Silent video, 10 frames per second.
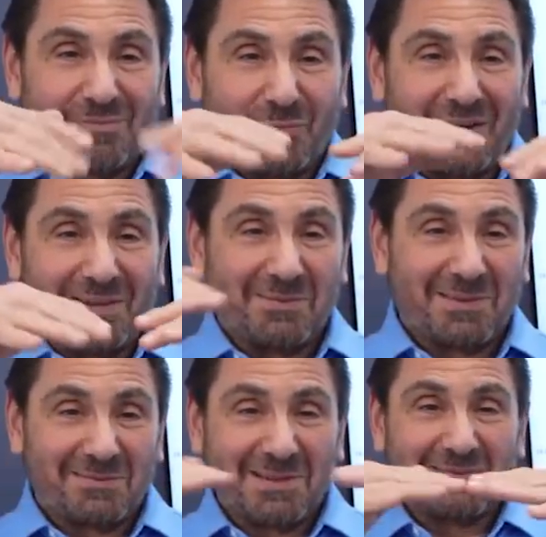White
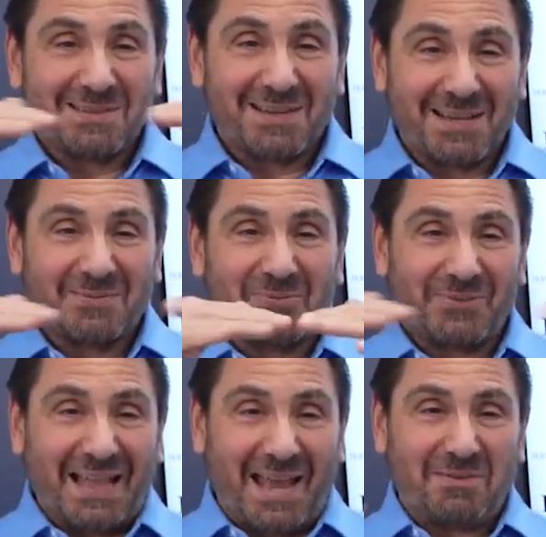noise, right? We see nice
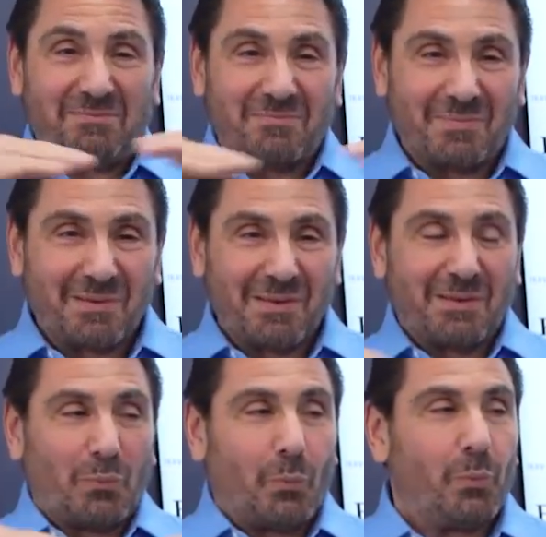flat
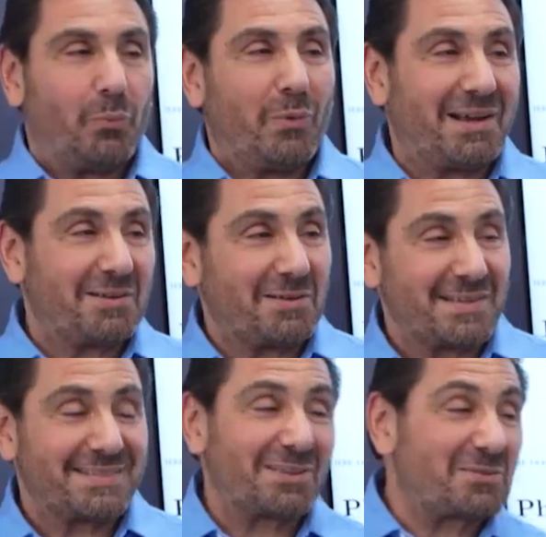white
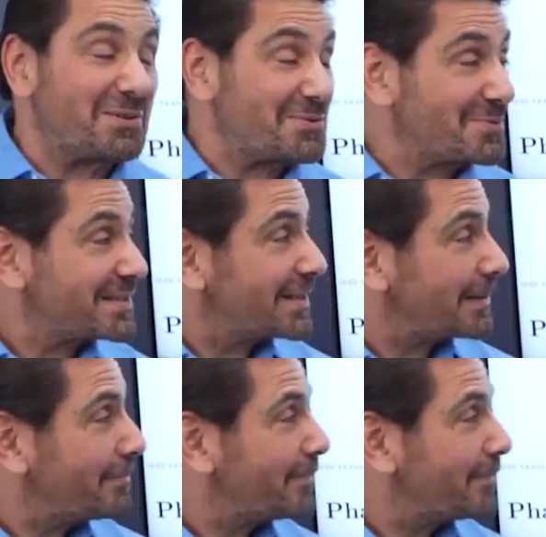noise, not too interesting.